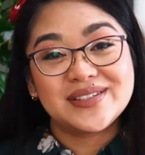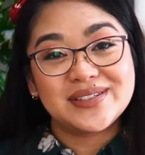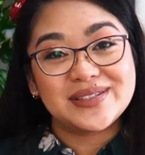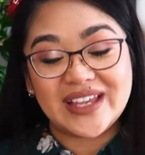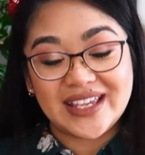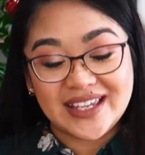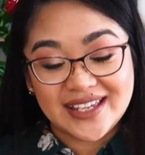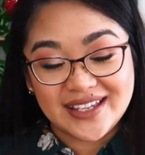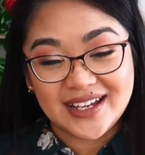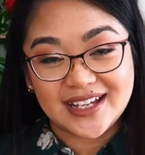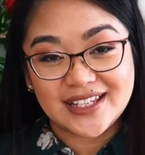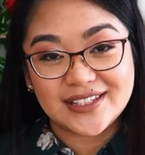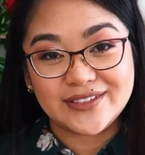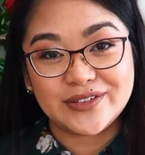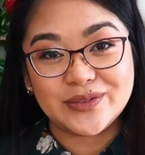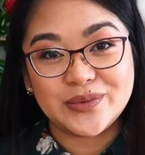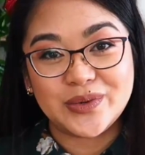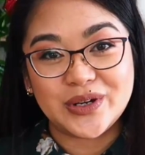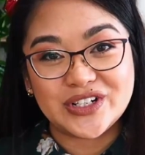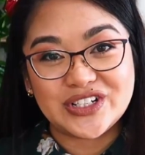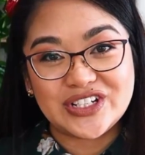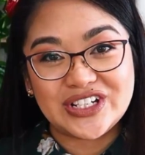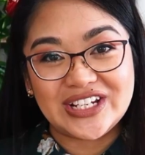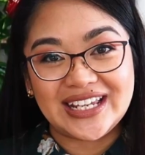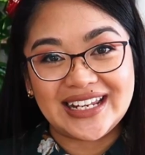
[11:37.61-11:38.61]
Thank you guys for
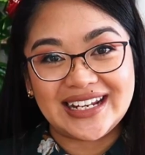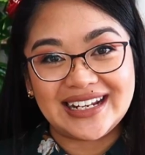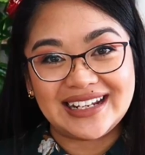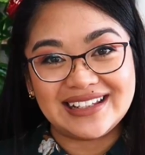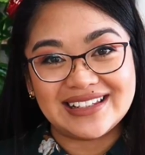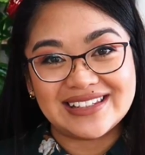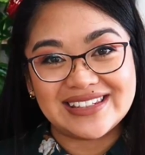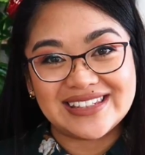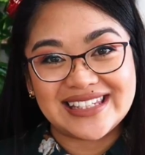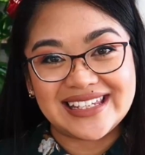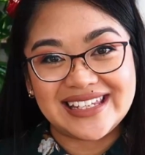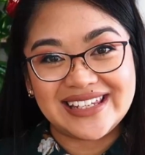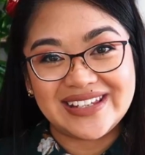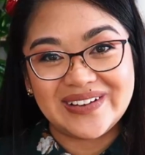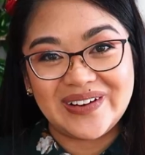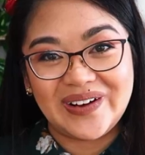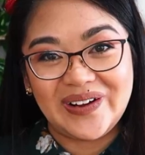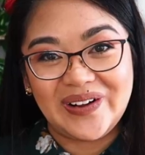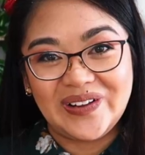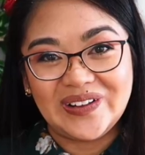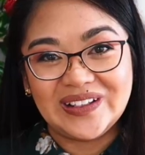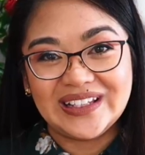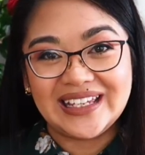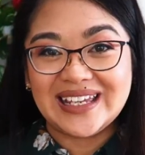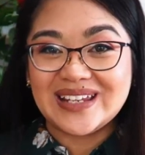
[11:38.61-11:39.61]
watching, and I'll see you
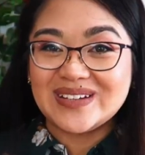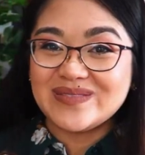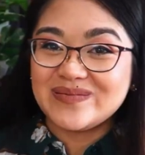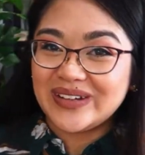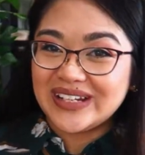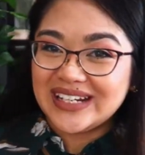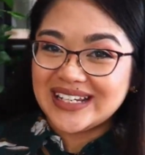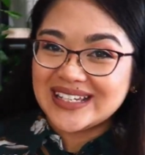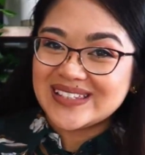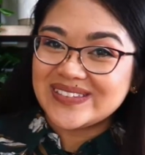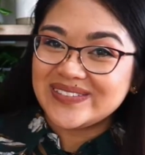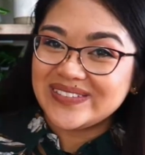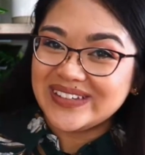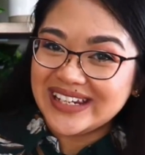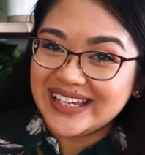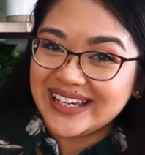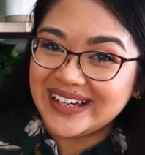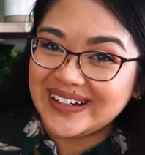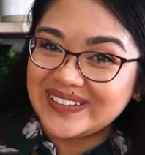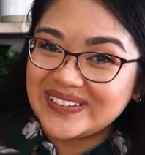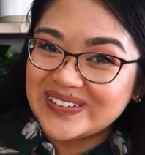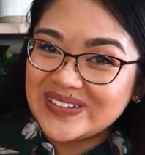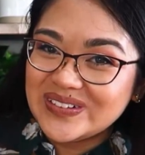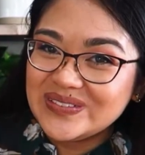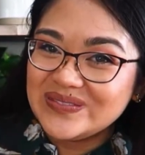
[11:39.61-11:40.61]
all in my next
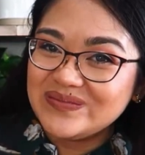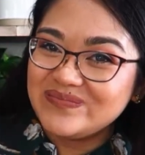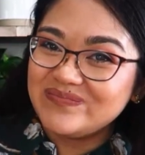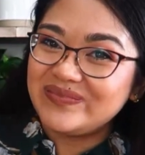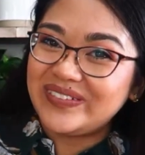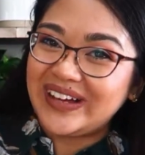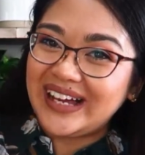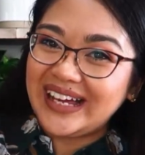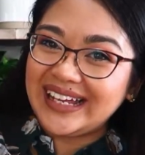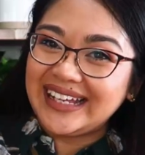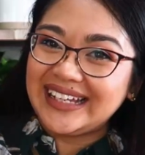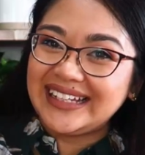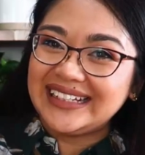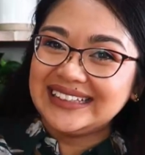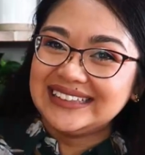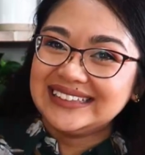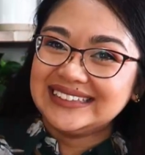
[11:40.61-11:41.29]
video. Bye!